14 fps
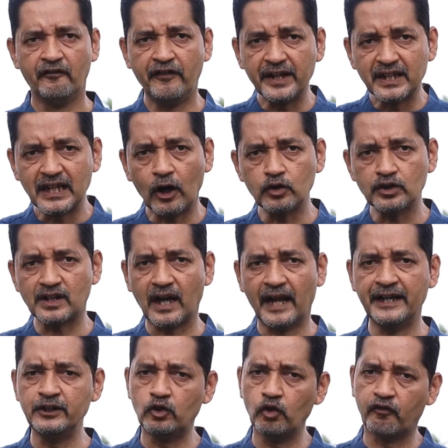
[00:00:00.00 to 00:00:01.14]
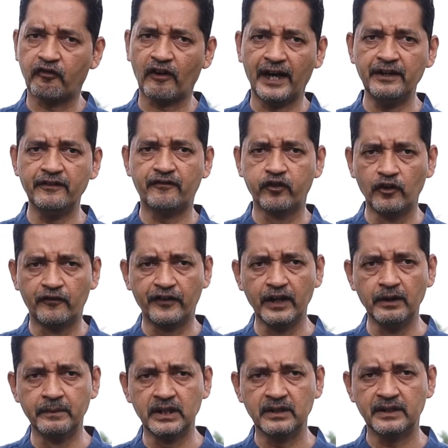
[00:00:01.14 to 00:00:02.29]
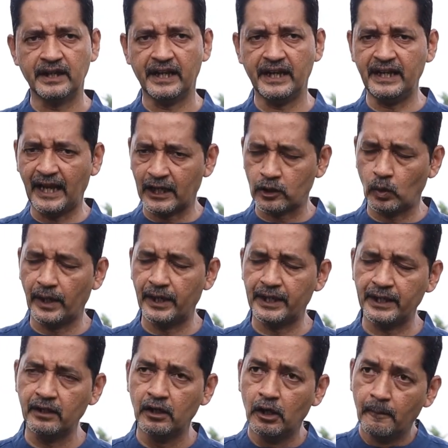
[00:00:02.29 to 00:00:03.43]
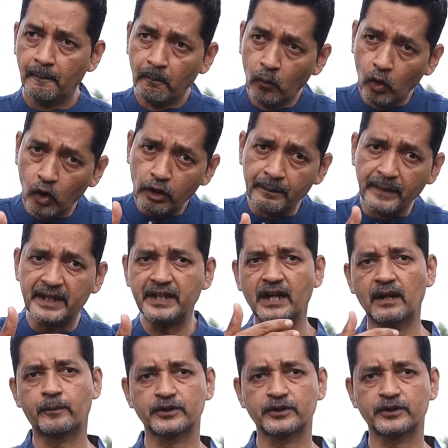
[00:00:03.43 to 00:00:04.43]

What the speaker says: without trying to find fulfillment in acquiring more material